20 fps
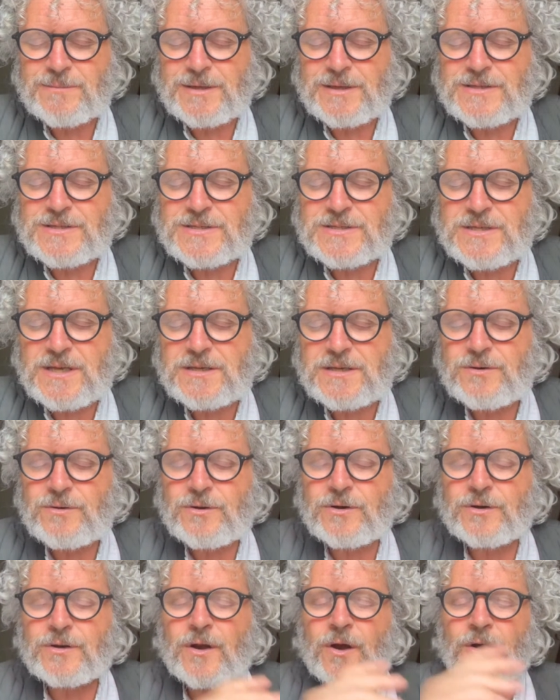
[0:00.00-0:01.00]
And instead you
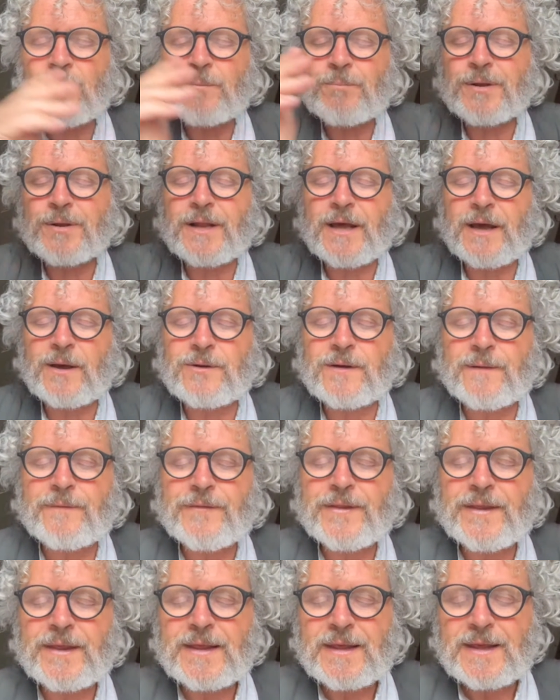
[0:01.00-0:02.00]
can open out
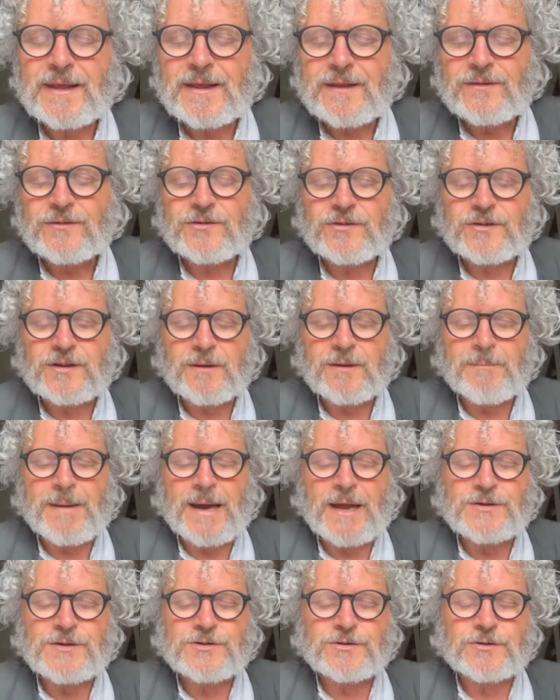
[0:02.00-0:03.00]
to the
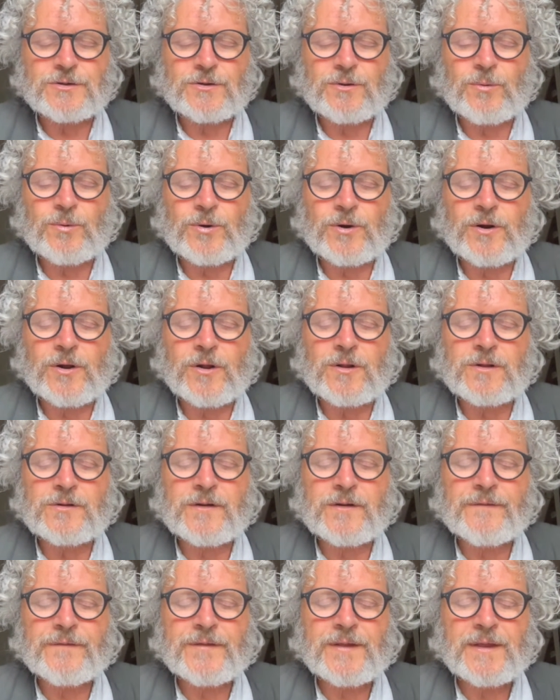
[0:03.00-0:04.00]
imaginal
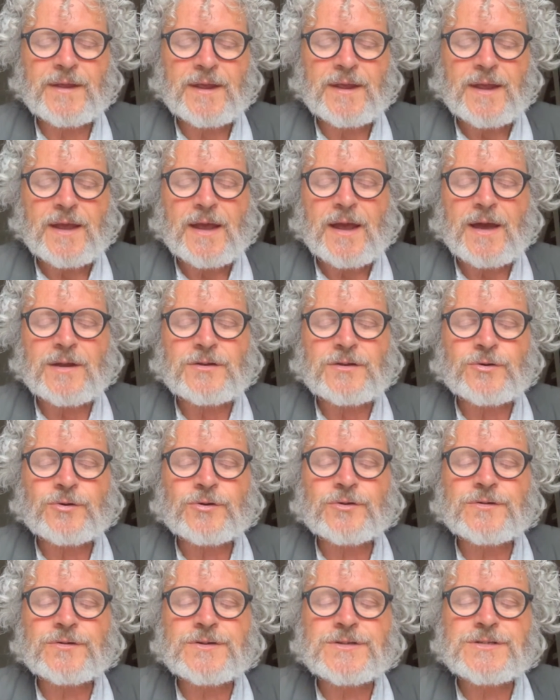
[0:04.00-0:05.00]
world, and you
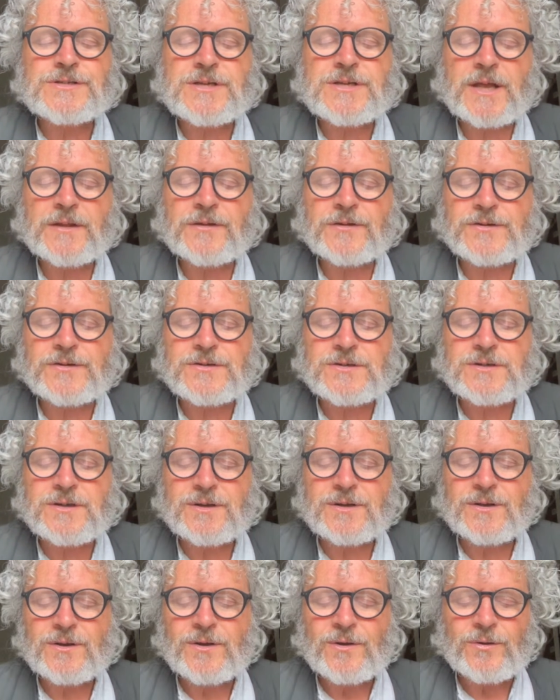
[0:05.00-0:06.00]
can sense
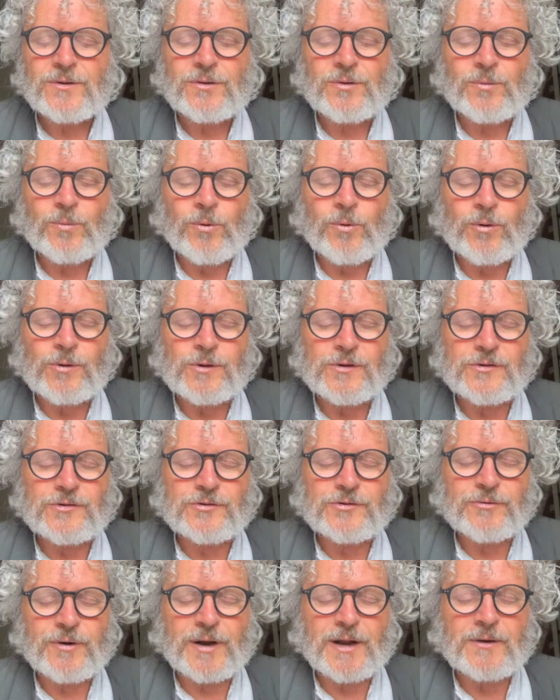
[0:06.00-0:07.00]
the walls
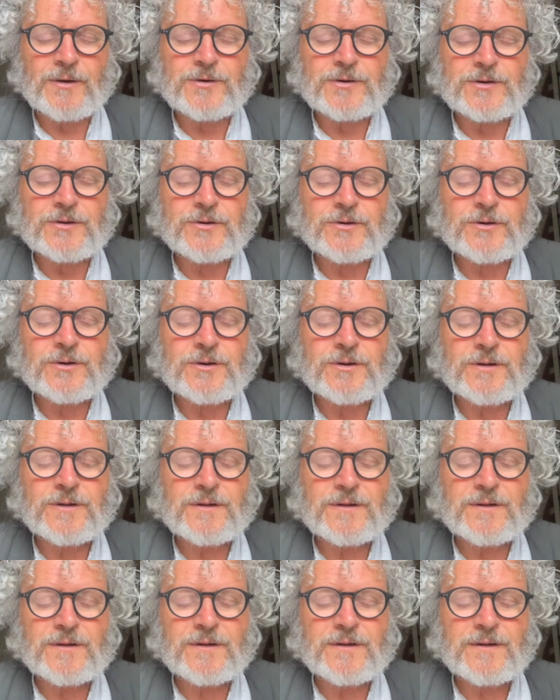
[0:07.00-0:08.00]
around you,
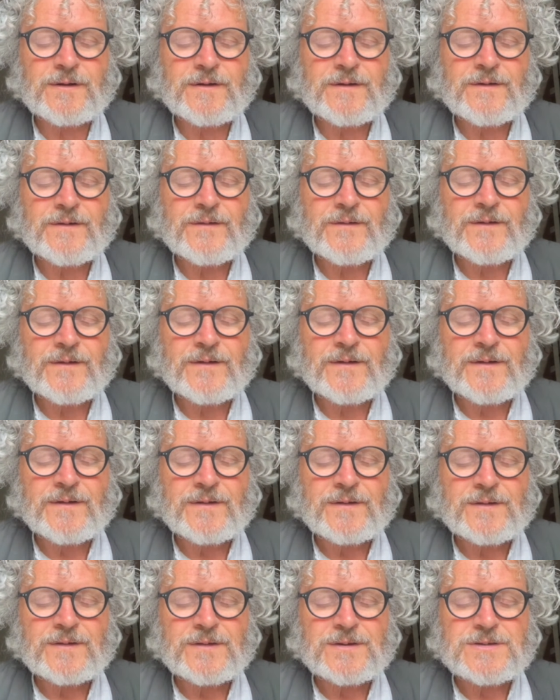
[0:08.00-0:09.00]

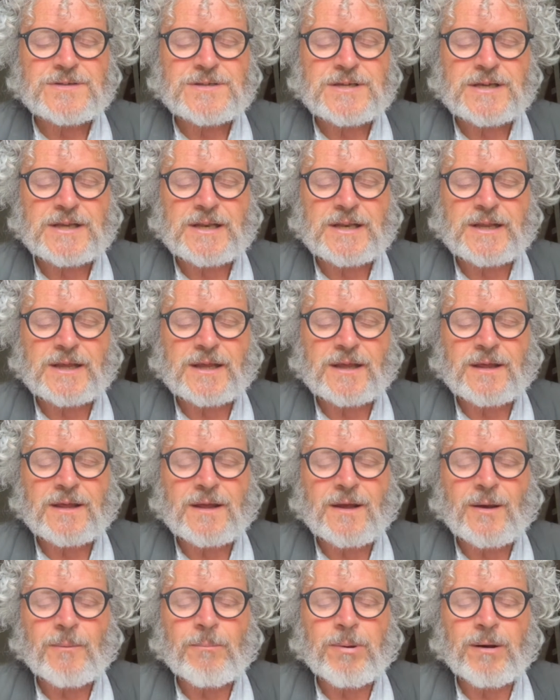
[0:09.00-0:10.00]
the ceiling
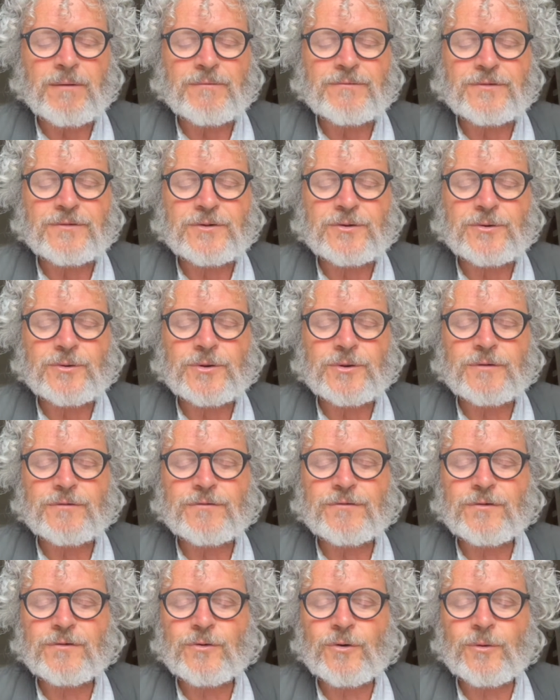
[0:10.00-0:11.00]
above you, and the
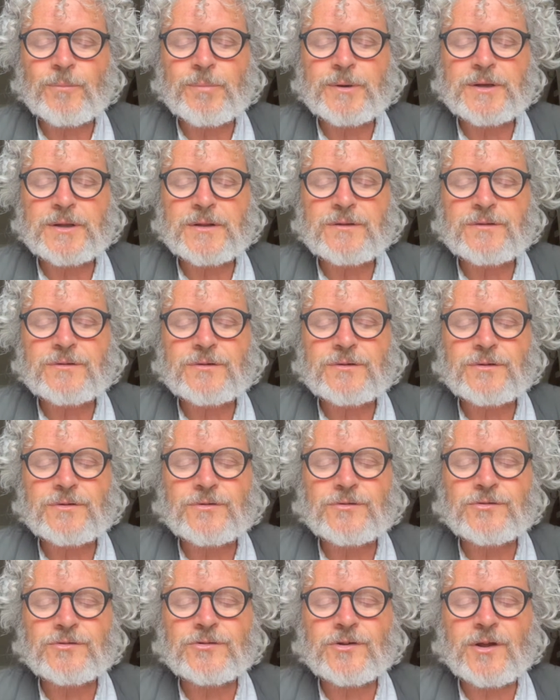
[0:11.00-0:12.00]
floor beneath you
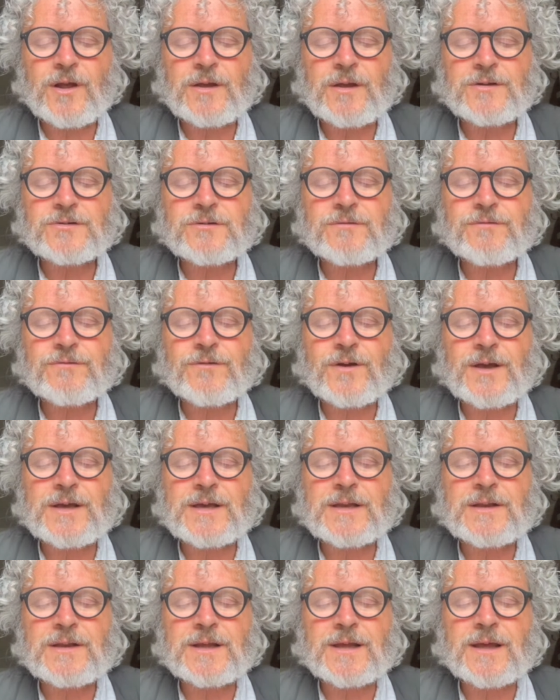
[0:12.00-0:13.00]
just
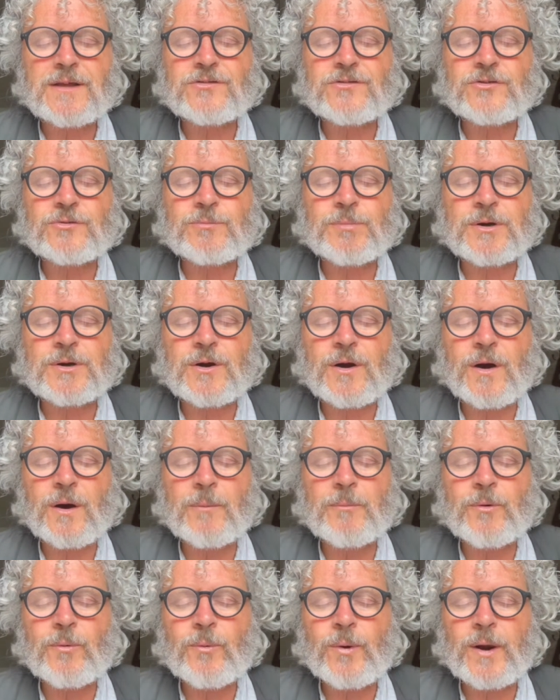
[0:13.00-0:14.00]
fading as you
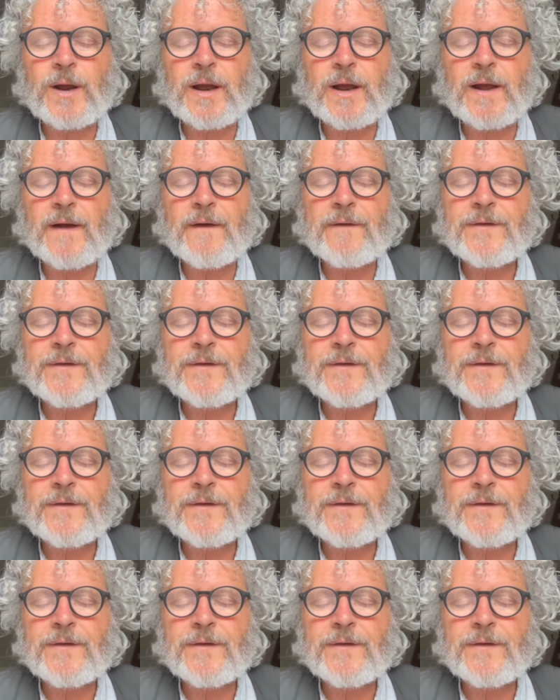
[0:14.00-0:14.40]
become aware